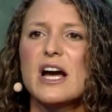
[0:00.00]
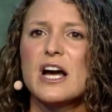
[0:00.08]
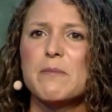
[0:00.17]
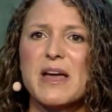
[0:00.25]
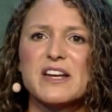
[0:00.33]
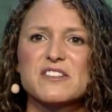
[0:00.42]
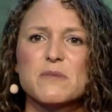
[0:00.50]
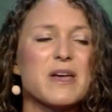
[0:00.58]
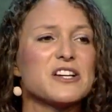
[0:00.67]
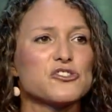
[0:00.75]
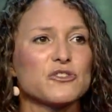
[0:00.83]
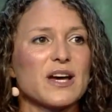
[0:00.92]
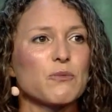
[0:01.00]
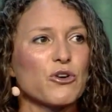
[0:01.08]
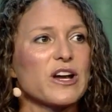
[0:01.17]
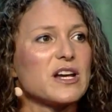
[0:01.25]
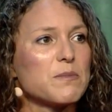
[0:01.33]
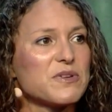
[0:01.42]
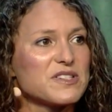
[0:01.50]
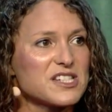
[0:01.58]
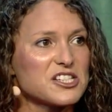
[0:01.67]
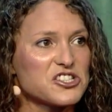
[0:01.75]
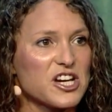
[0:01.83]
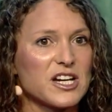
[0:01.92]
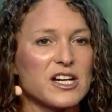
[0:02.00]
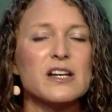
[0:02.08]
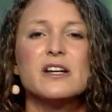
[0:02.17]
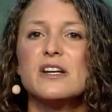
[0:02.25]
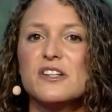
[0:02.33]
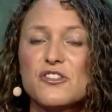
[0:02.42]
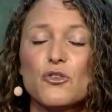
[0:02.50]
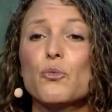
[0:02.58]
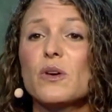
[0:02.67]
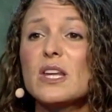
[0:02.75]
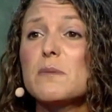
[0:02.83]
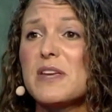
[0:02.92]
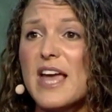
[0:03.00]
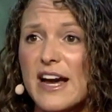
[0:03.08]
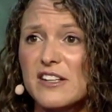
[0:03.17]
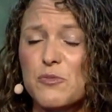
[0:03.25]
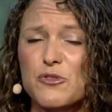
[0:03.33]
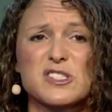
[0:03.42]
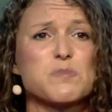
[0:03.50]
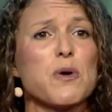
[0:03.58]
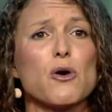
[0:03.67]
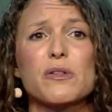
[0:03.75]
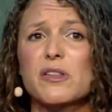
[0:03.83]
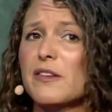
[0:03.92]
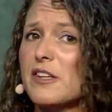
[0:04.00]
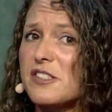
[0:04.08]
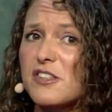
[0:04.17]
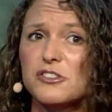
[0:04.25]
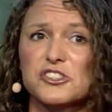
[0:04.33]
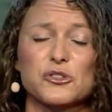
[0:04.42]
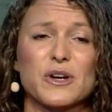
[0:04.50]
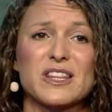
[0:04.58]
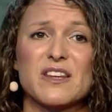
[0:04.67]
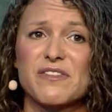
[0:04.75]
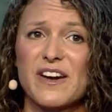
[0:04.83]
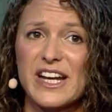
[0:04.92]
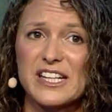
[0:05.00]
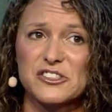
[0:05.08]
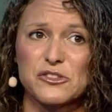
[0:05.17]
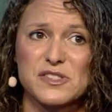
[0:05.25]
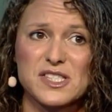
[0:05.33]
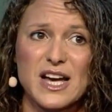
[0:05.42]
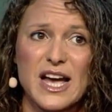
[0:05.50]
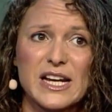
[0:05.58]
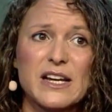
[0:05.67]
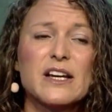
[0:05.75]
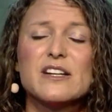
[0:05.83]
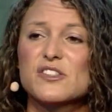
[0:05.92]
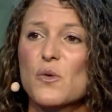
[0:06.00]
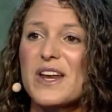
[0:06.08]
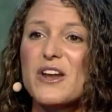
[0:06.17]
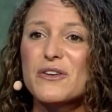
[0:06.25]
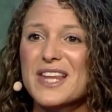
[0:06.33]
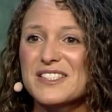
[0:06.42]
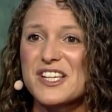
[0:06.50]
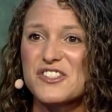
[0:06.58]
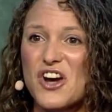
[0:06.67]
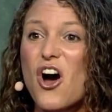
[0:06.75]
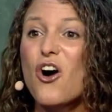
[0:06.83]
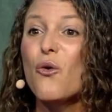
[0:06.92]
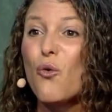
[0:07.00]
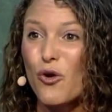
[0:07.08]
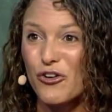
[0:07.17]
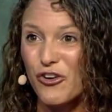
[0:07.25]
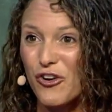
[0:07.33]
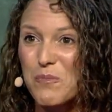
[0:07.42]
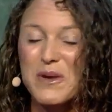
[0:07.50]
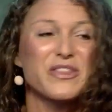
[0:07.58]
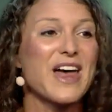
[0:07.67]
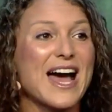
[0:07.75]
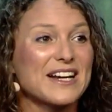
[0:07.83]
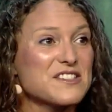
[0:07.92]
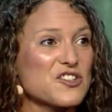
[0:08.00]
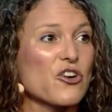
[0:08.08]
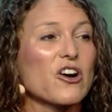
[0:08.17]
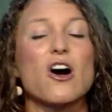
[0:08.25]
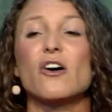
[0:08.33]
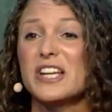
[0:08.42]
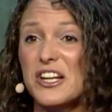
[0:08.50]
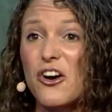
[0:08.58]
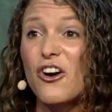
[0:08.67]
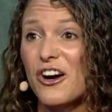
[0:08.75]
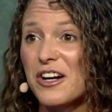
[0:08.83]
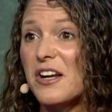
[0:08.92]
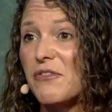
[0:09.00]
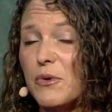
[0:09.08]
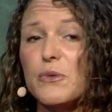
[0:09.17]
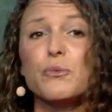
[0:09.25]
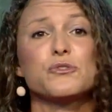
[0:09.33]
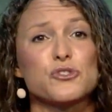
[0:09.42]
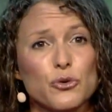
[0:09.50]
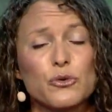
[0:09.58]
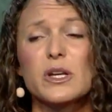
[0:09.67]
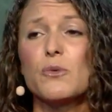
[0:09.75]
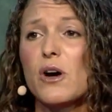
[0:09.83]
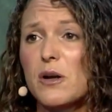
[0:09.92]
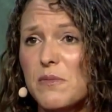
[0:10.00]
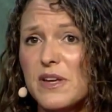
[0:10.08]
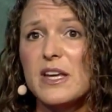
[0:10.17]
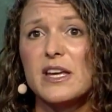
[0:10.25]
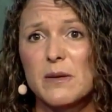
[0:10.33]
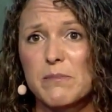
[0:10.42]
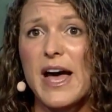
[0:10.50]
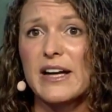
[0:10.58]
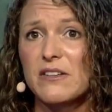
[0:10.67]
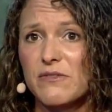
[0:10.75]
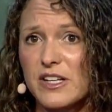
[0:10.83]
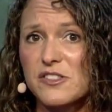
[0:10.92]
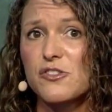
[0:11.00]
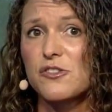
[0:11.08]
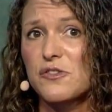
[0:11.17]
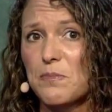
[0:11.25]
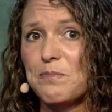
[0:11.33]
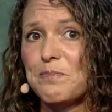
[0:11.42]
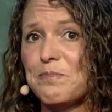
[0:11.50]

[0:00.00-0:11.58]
And to make sure that we're in a position to really be experts both on the social and the financial side. So I know that's a tall order, but that is our calling card if we truly want to be impact investors.